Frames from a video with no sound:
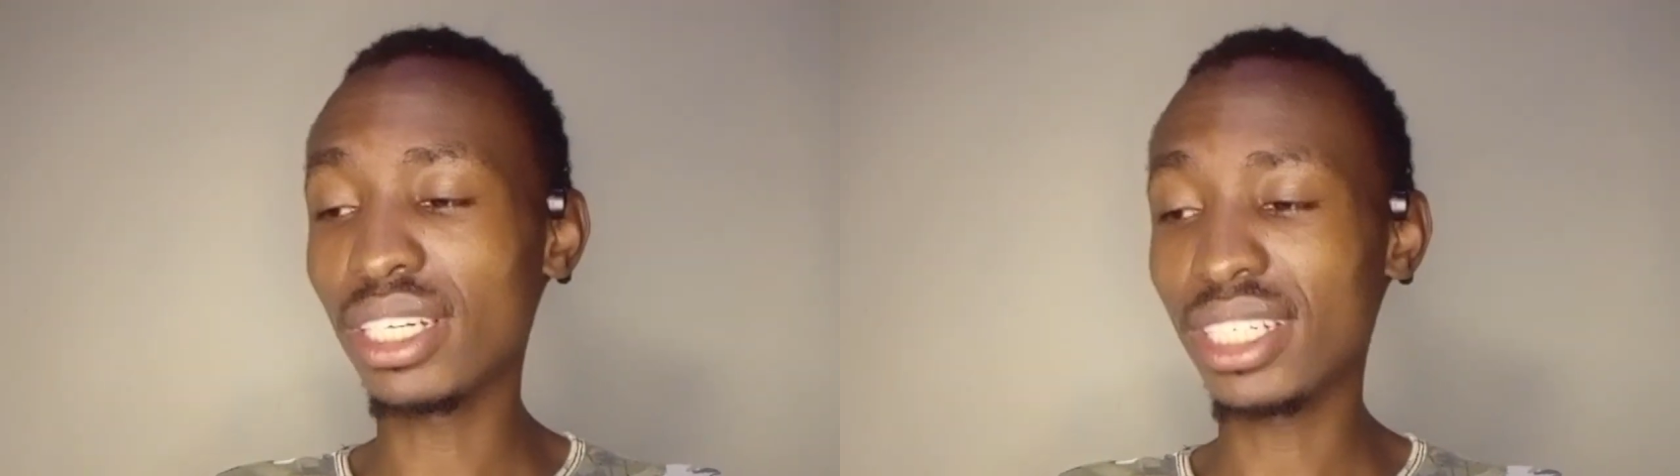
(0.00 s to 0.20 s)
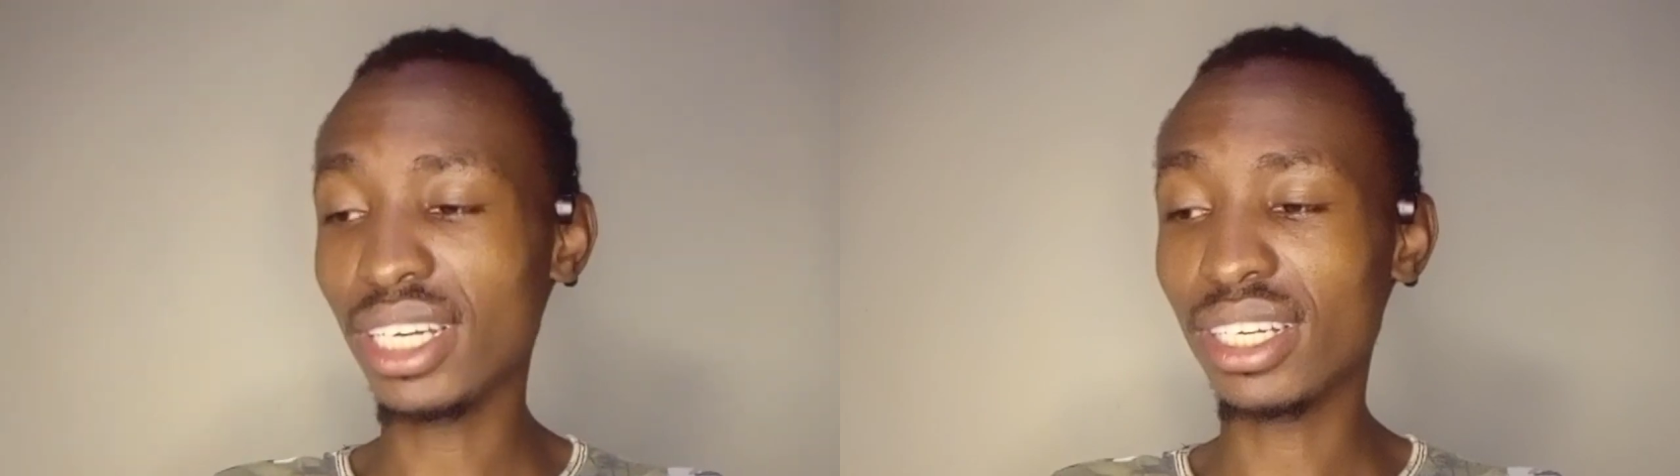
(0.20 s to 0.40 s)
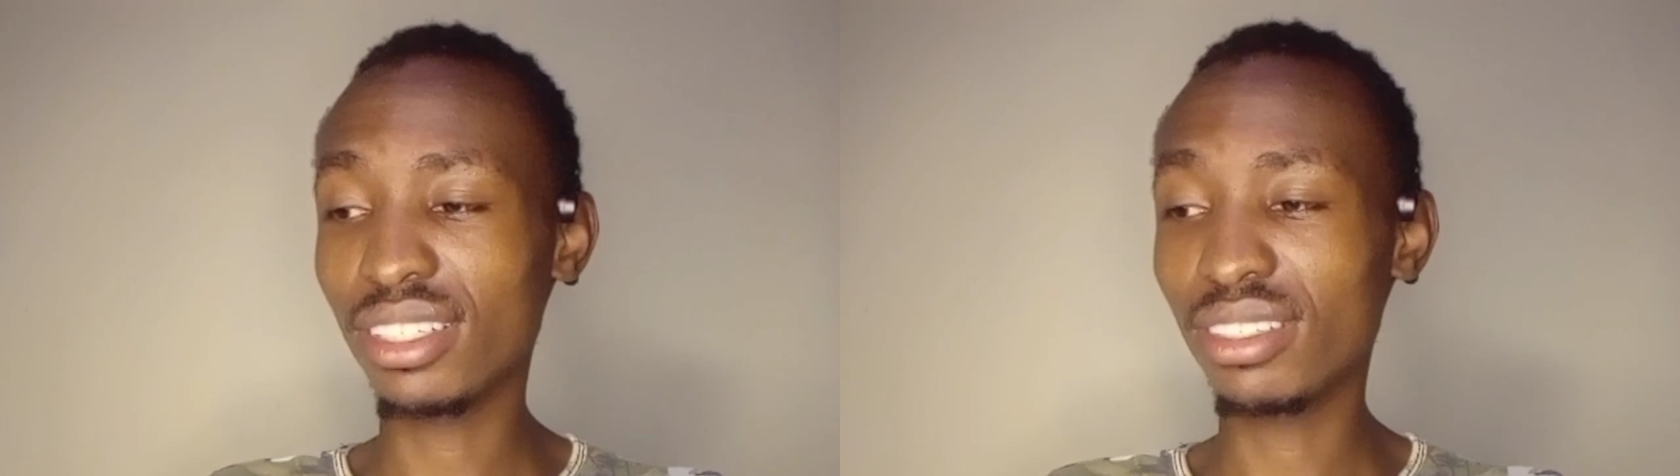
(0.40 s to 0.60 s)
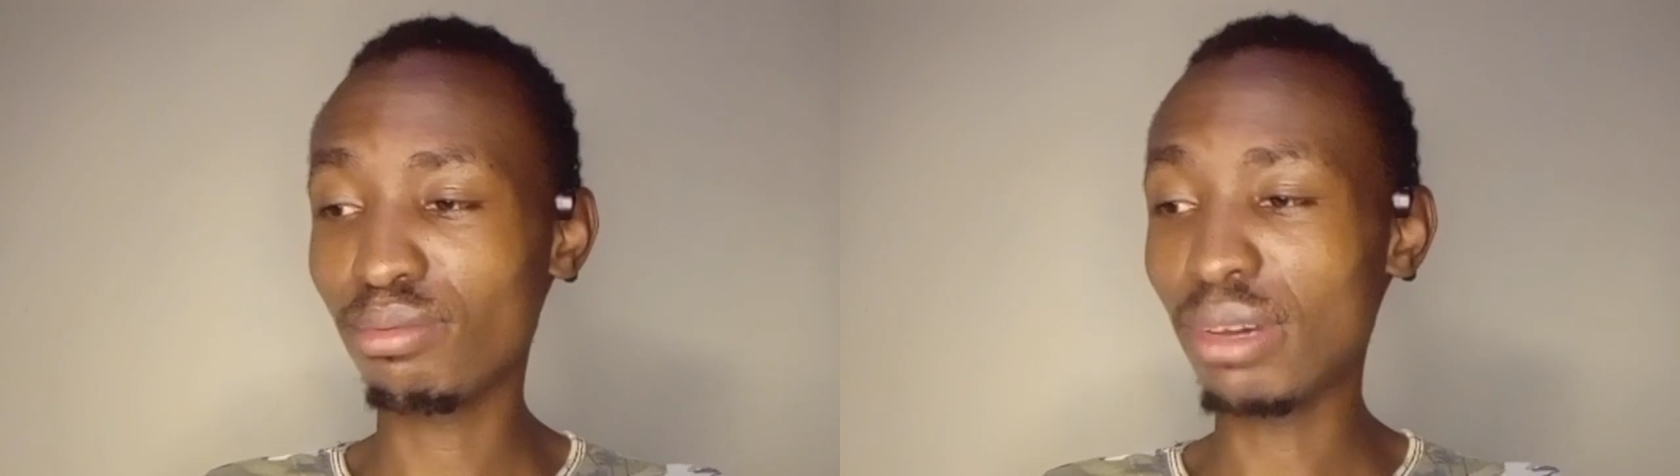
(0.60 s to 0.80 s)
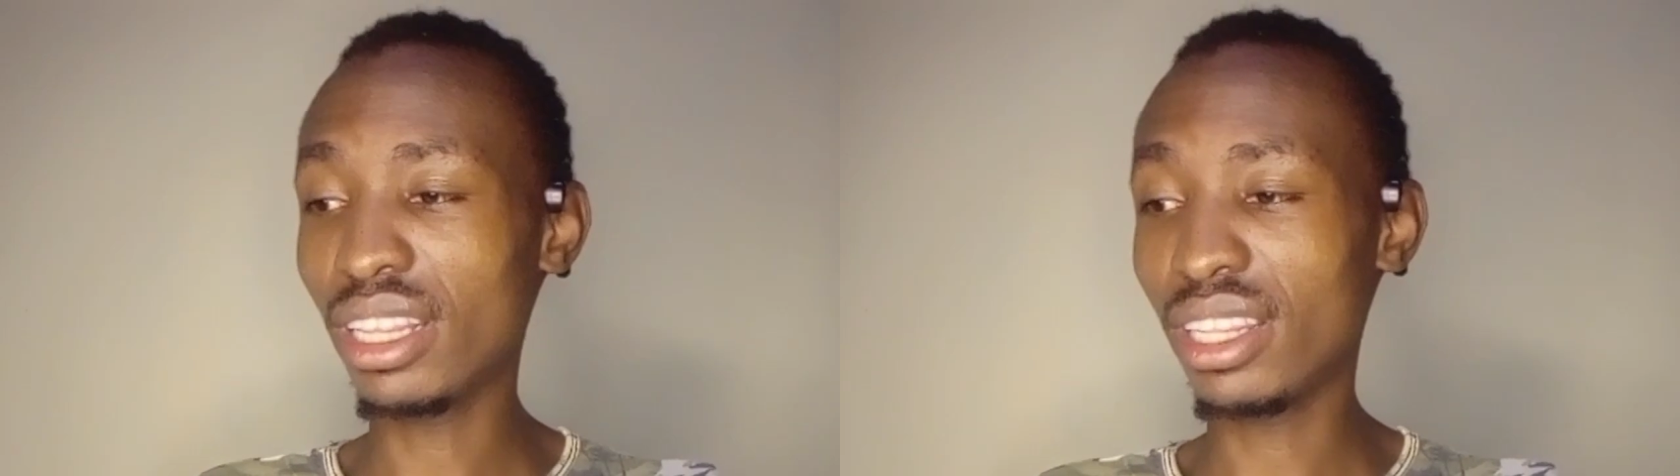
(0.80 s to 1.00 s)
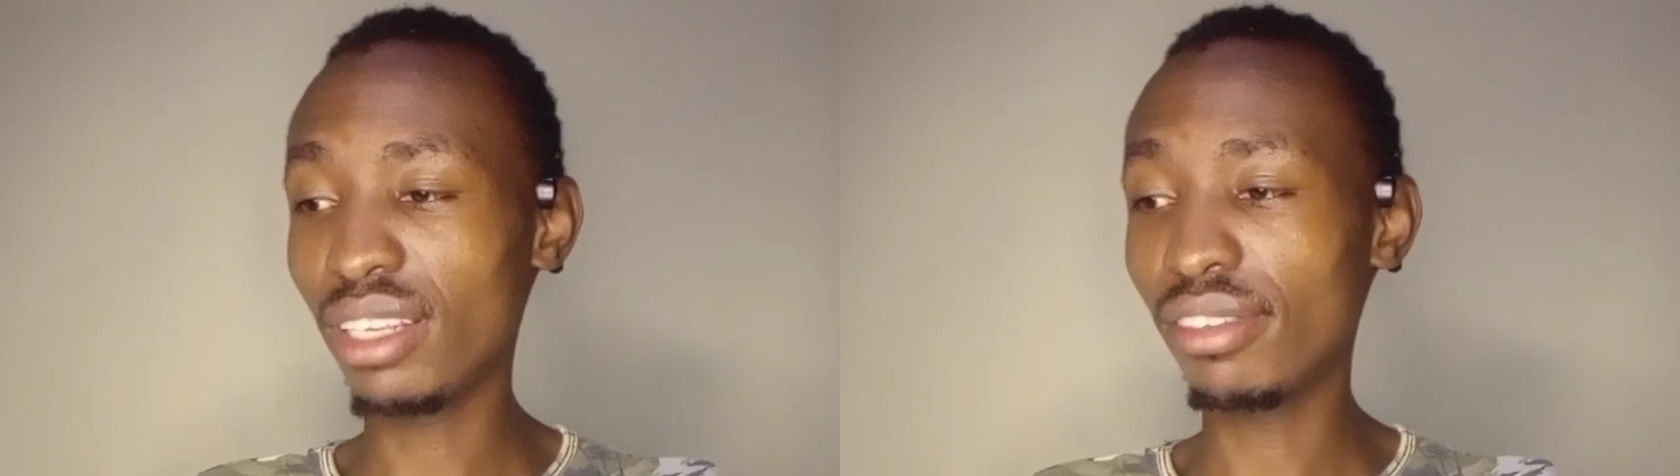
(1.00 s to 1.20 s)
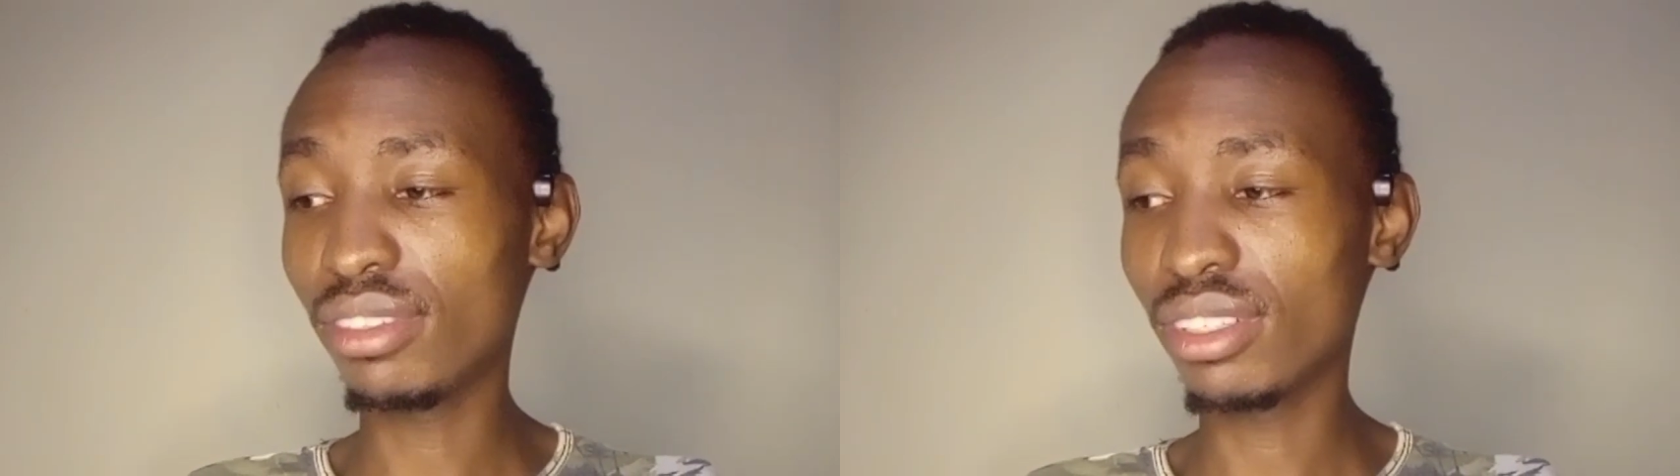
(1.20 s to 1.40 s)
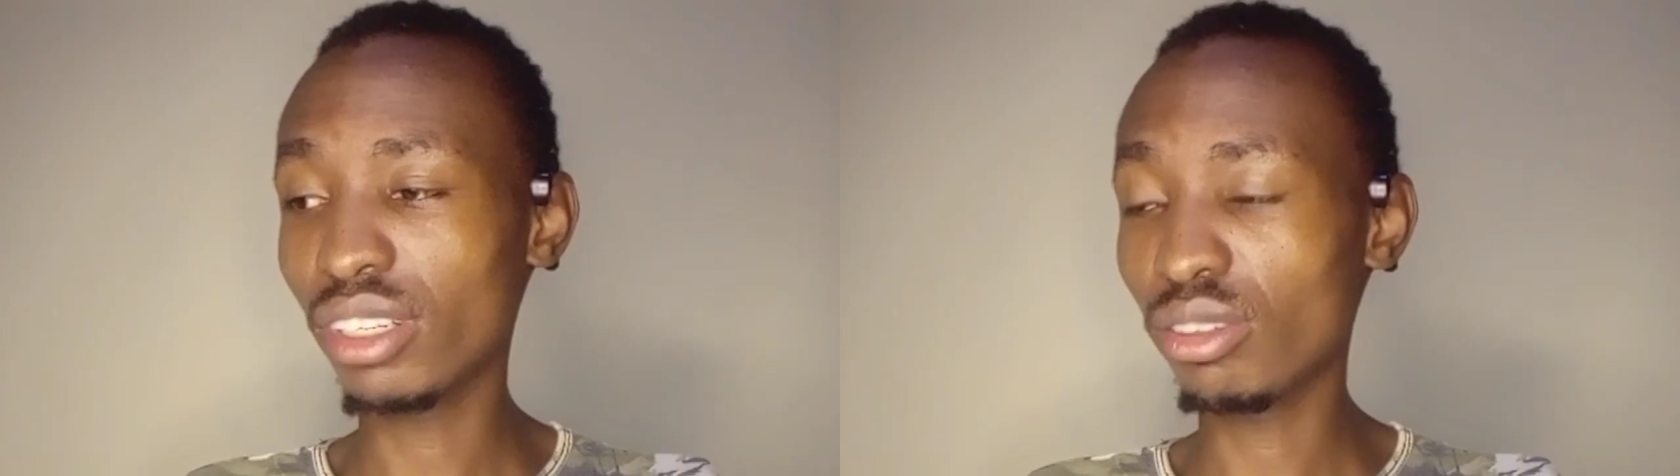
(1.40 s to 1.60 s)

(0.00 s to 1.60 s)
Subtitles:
attacked by thieves?